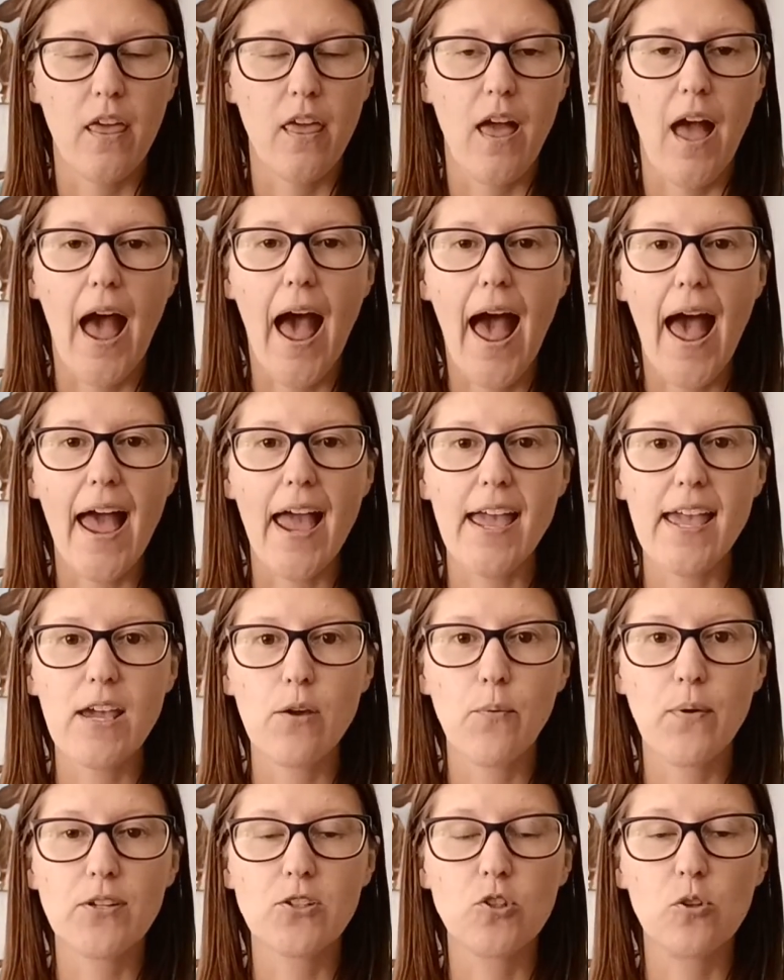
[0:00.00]
I
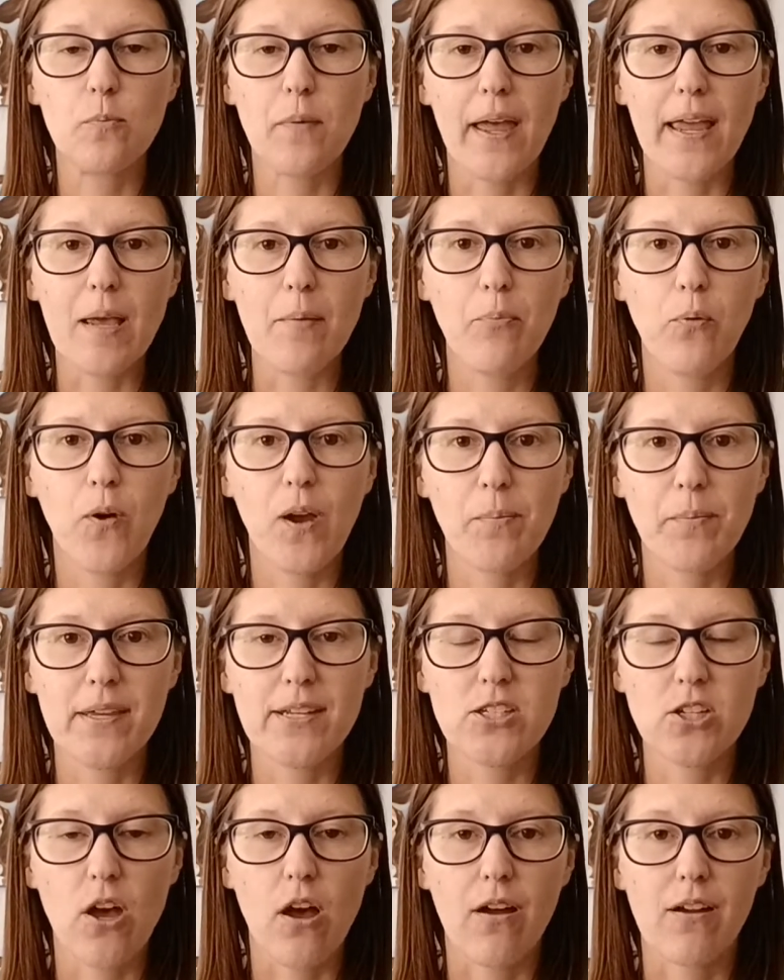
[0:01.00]
went to my
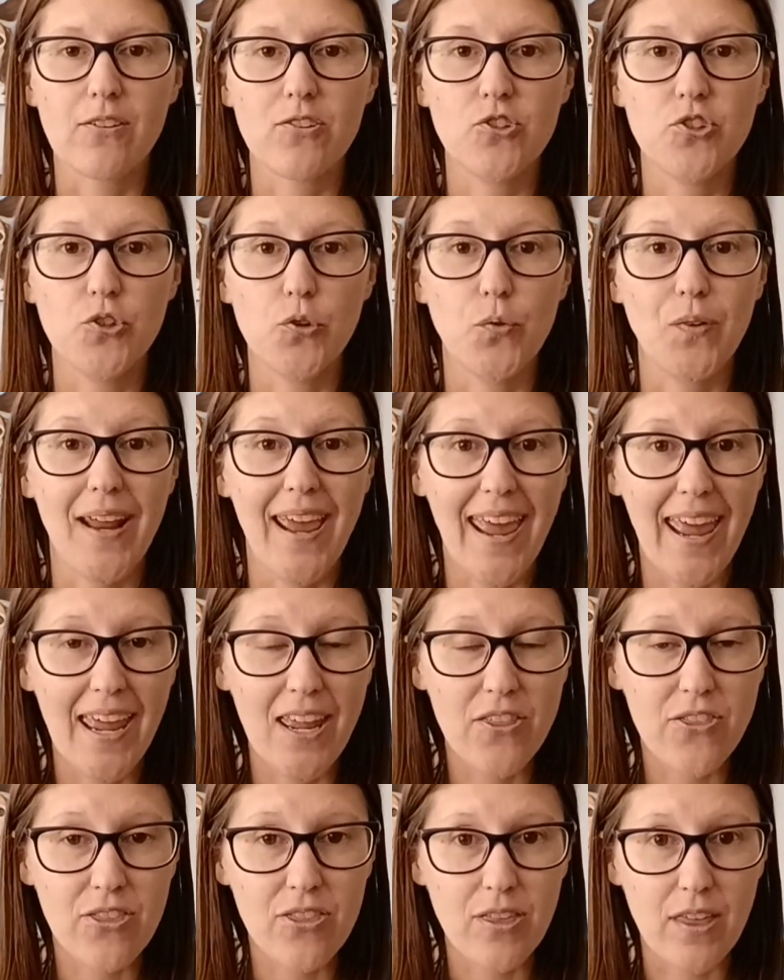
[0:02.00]
appointment on June
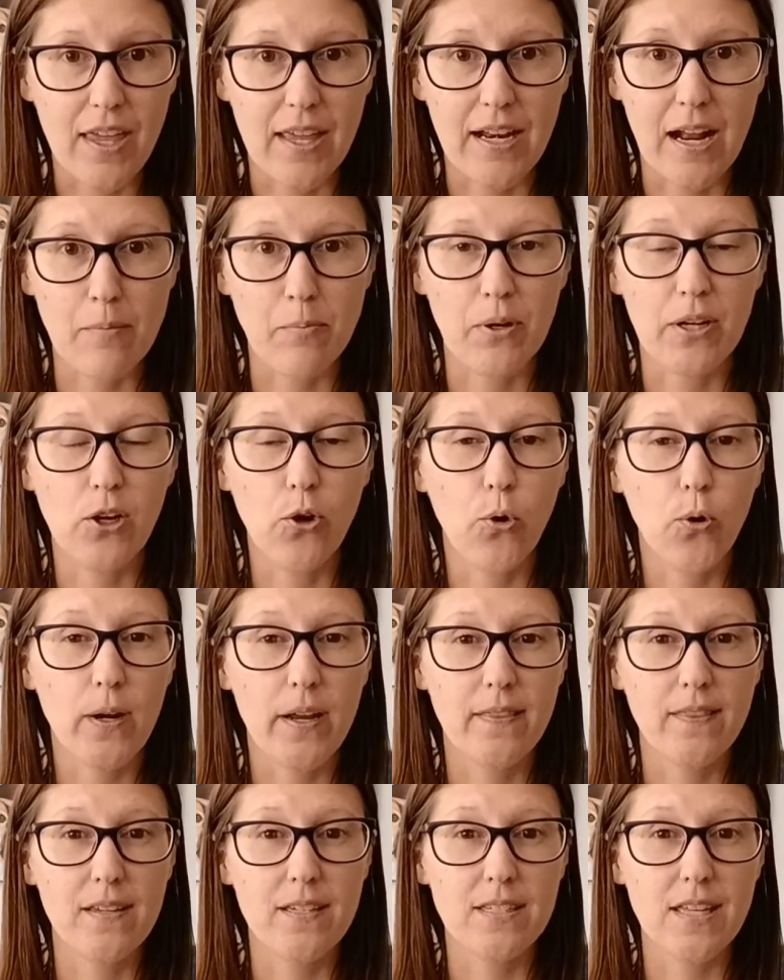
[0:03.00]
8th, and I'm
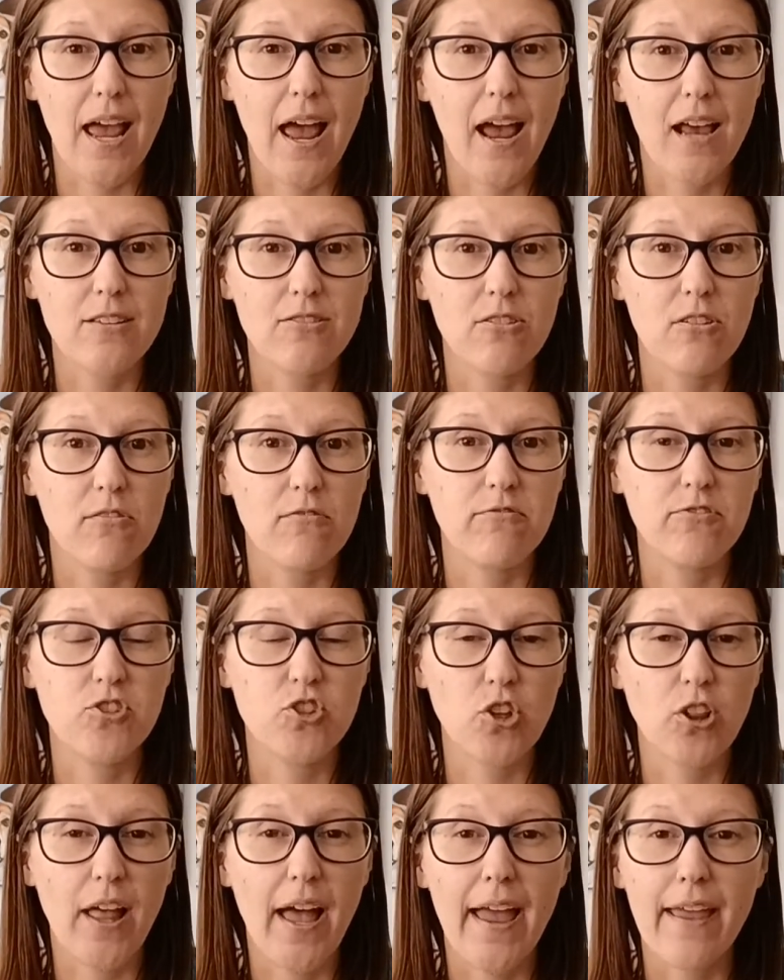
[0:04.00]
recording this as of
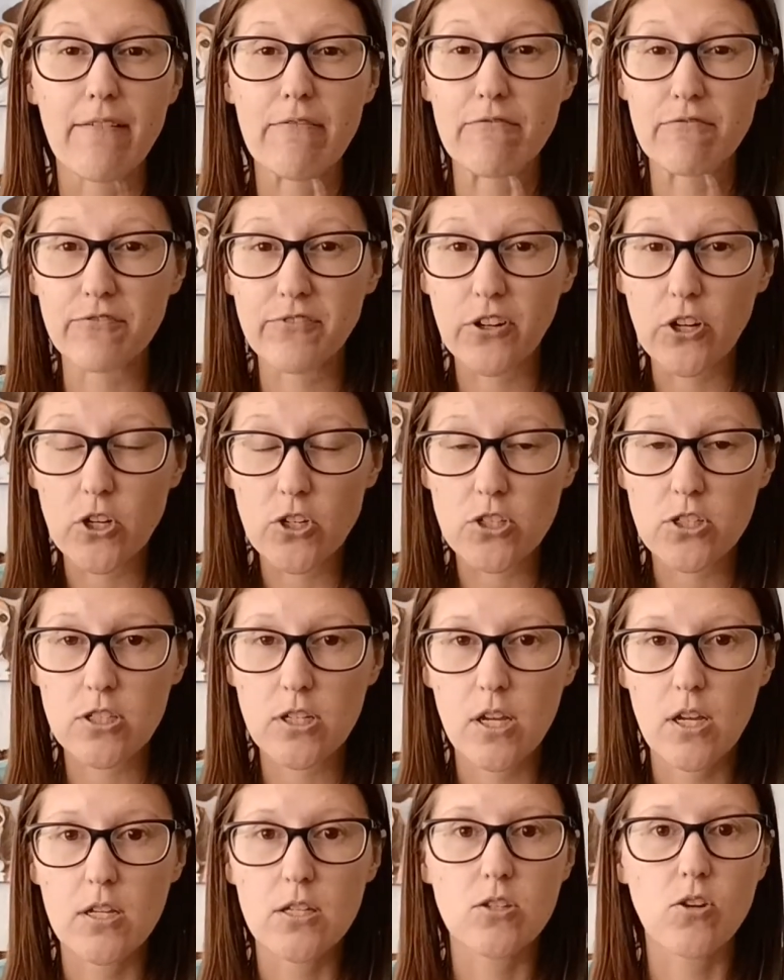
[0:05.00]
July
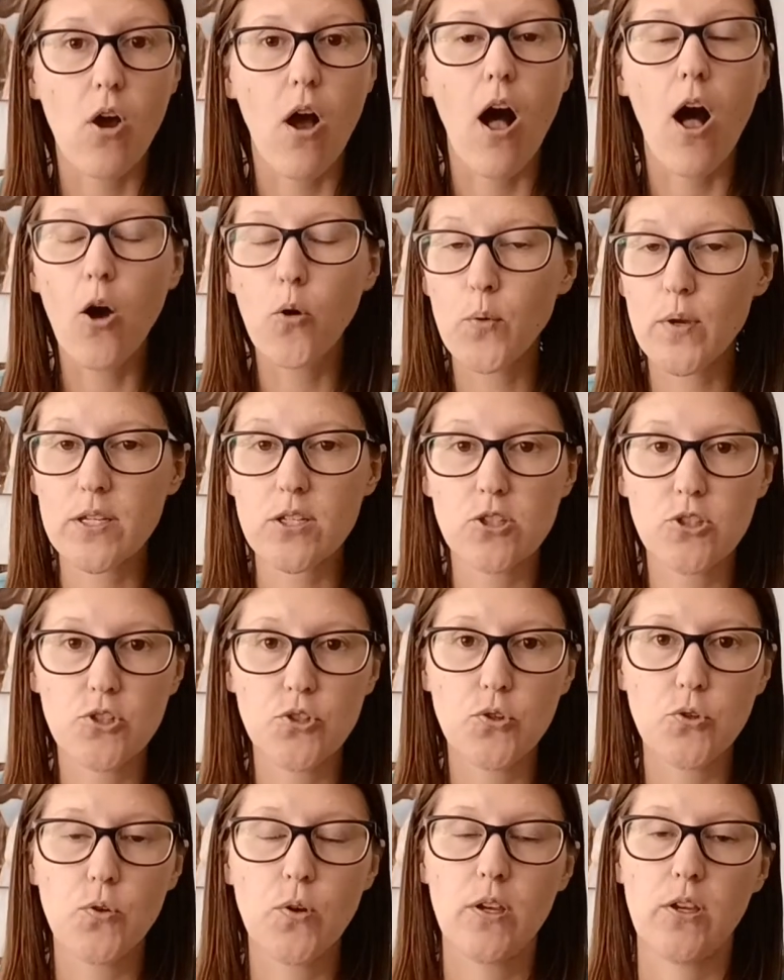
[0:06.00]
1st, so always
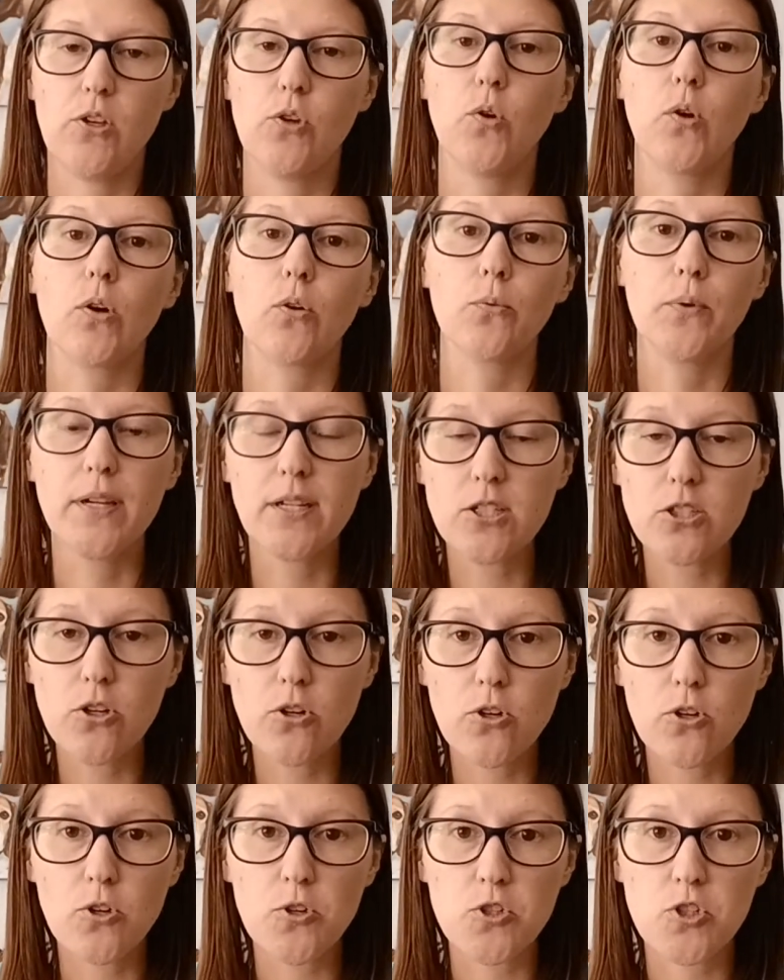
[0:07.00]
do your
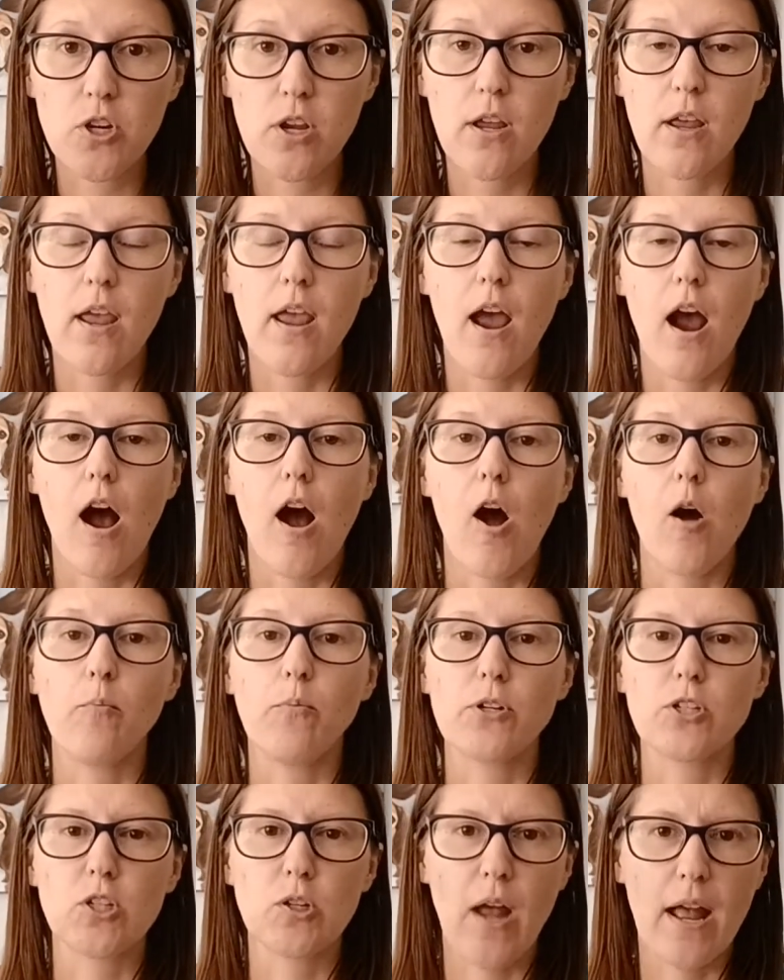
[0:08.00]
research,
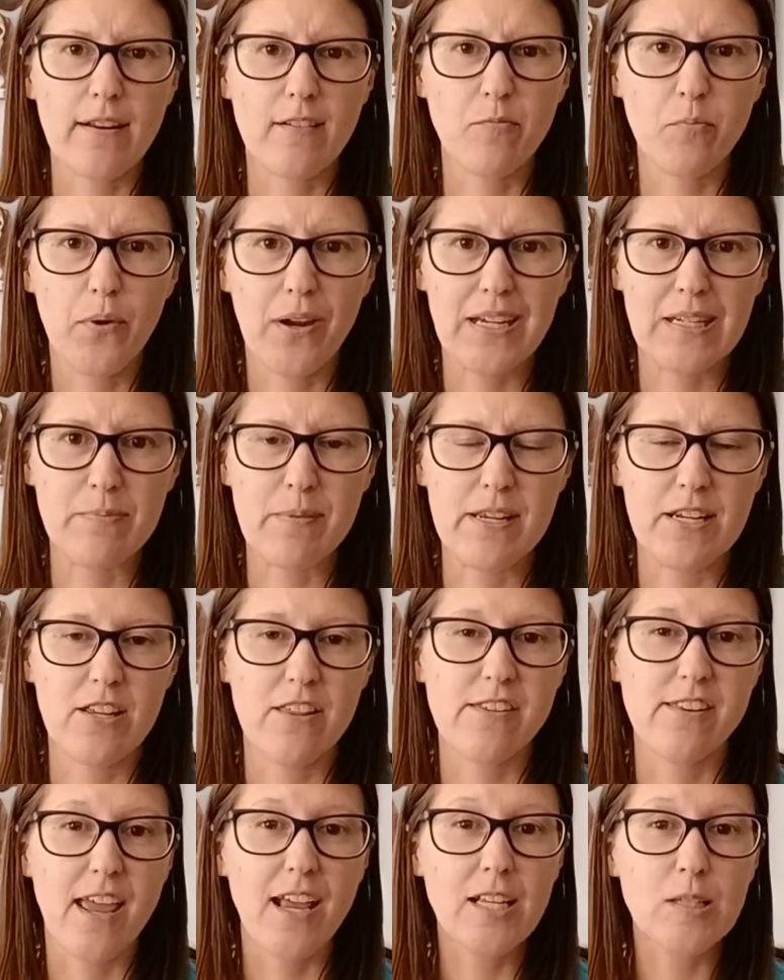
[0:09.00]
which kind of brings me to
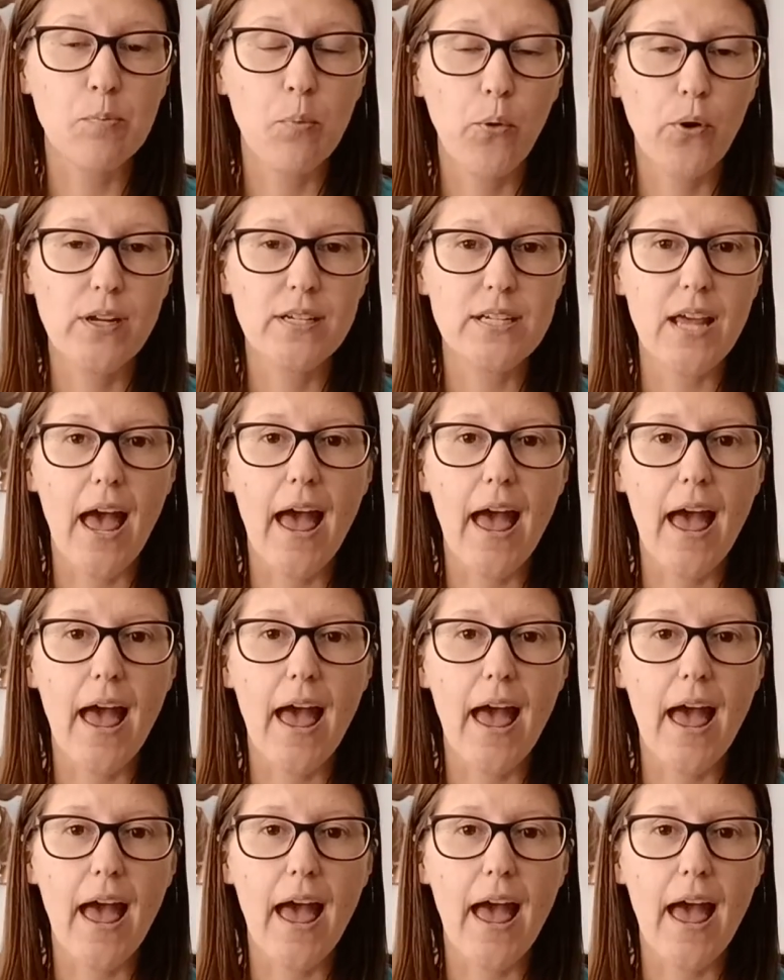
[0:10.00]
the next point.